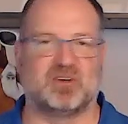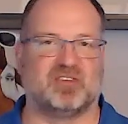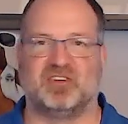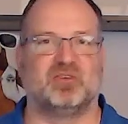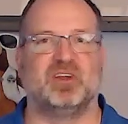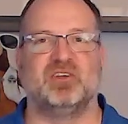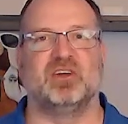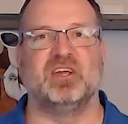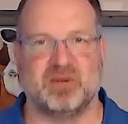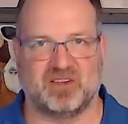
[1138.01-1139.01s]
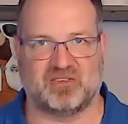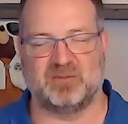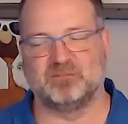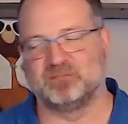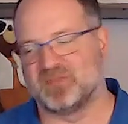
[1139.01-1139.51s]
Because they're not reading your emails,
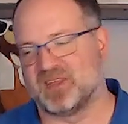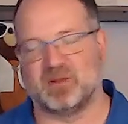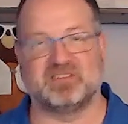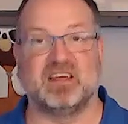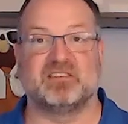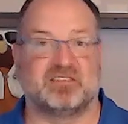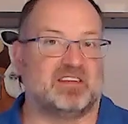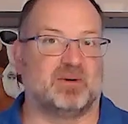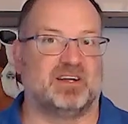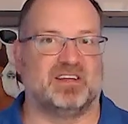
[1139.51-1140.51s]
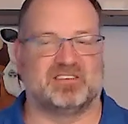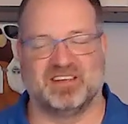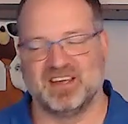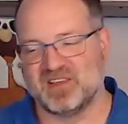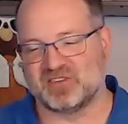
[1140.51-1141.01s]
right? But that's what it is.
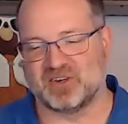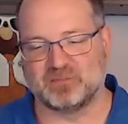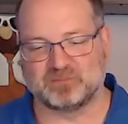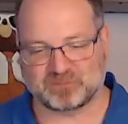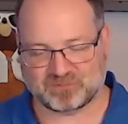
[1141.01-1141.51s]
So